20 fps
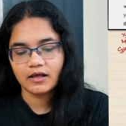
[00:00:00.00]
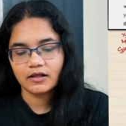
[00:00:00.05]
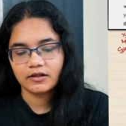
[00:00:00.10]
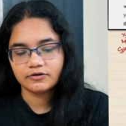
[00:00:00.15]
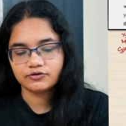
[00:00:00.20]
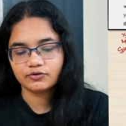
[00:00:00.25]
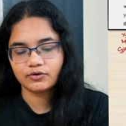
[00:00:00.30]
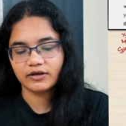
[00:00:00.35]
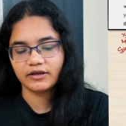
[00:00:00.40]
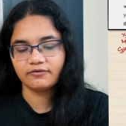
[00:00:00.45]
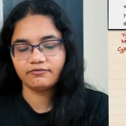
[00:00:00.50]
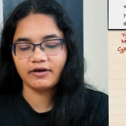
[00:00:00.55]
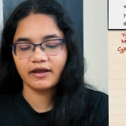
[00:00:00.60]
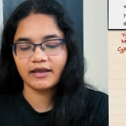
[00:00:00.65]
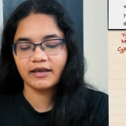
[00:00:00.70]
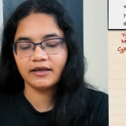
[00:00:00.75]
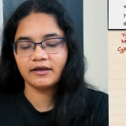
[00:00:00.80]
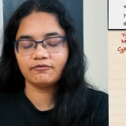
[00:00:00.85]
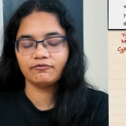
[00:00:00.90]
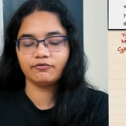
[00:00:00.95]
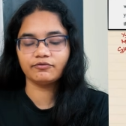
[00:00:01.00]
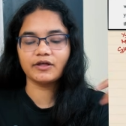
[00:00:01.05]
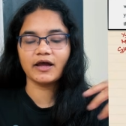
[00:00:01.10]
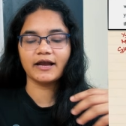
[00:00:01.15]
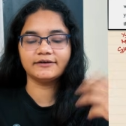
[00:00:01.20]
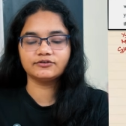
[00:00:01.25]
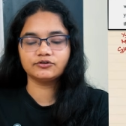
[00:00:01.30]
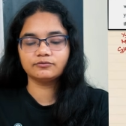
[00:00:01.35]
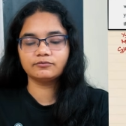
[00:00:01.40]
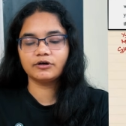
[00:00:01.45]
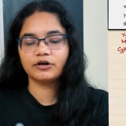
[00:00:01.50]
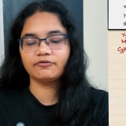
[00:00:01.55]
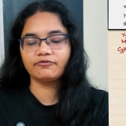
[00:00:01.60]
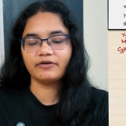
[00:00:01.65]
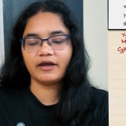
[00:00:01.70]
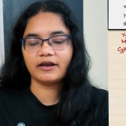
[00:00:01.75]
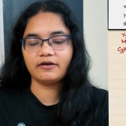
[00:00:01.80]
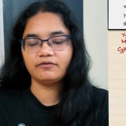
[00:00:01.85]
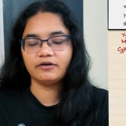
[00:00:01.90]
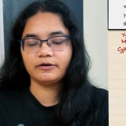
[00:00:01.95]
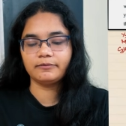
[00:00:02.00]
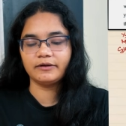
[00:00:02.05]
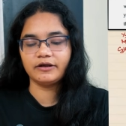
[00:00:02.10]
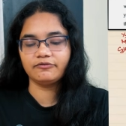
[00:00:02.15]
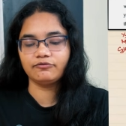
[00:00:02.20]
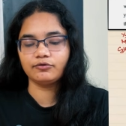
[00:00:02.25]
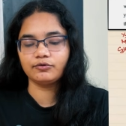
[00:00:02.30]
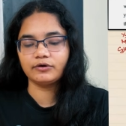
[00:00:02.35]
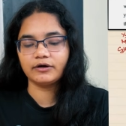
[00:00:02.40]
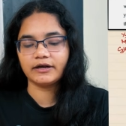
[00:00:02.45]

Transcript: So if the isomer of N will be if you